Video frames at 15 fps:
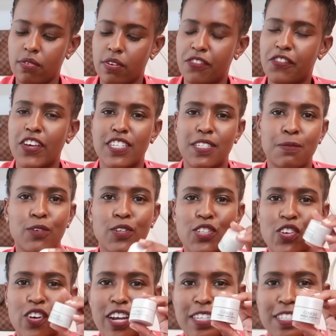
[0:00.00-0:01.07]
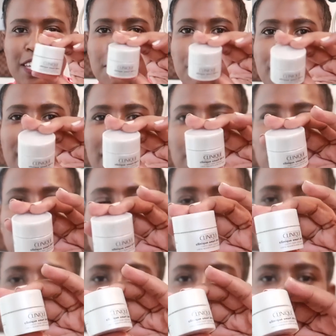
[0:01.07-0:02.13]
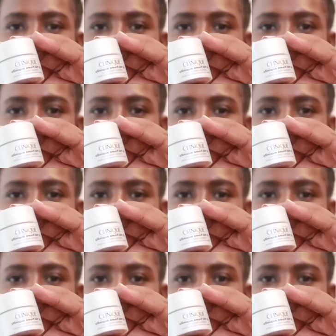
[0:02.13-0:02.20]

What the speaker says: face moisturizer, but I'm sure I